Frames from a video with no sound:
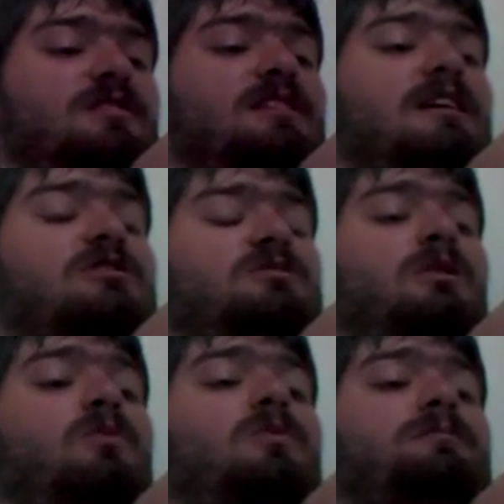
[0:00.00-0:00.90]
She let a
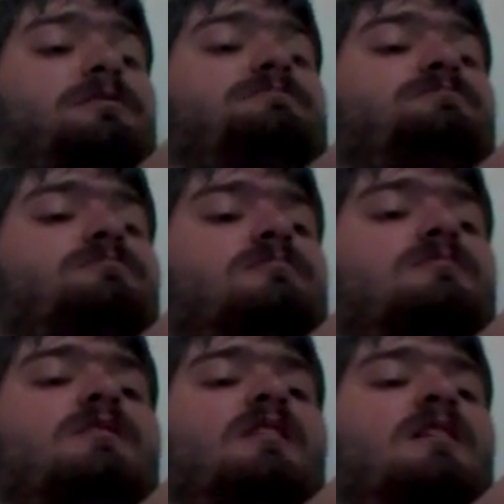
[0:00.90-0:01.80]
small number.
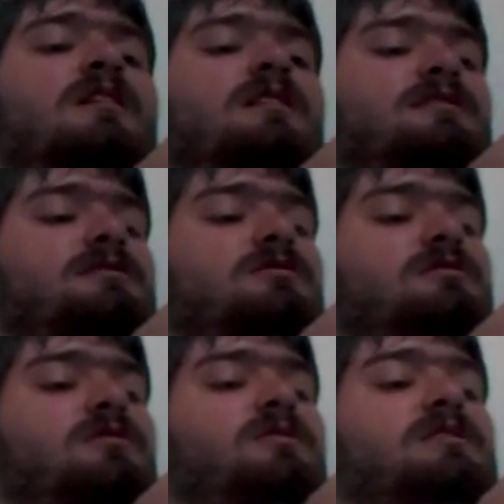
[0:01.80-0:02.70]
Disco
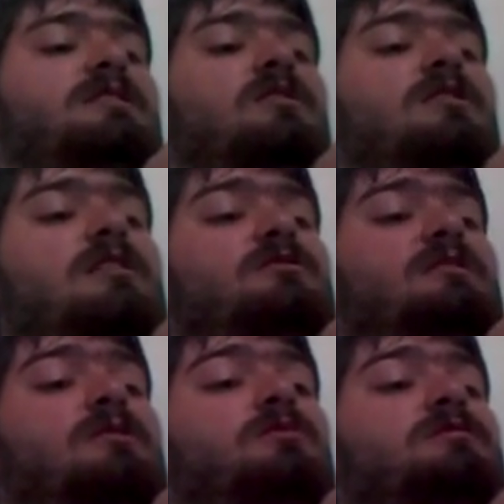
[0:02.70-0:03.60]
didn't realize how loud
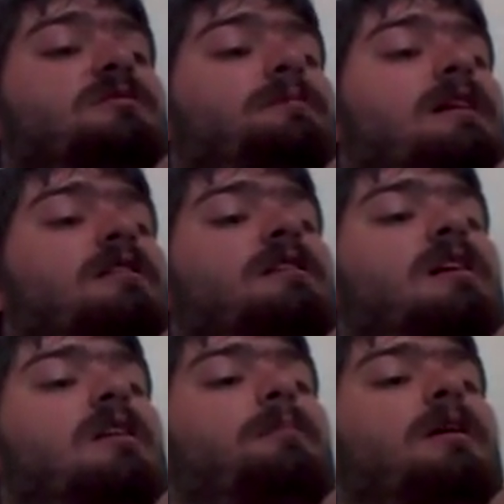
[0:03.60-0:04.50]
that was and patted her
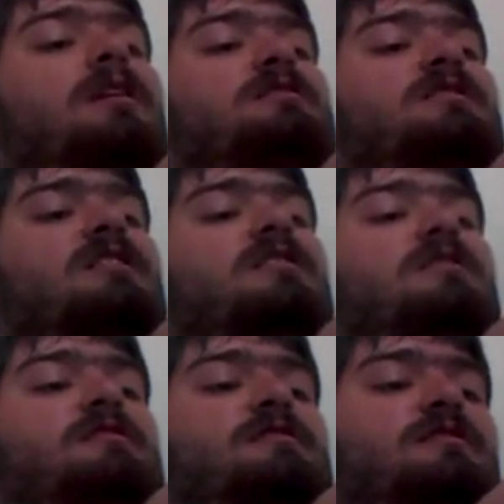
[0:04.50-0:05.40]
head
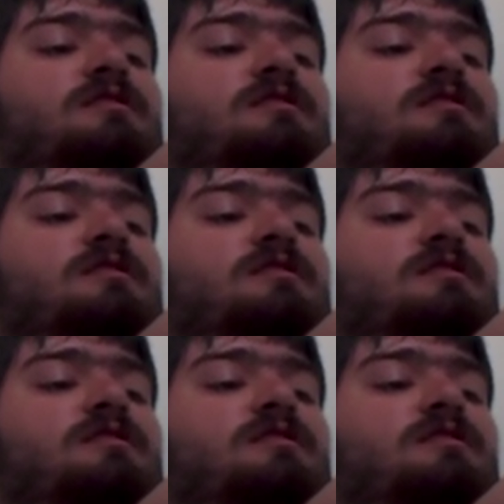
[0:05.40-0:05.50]
apologetically.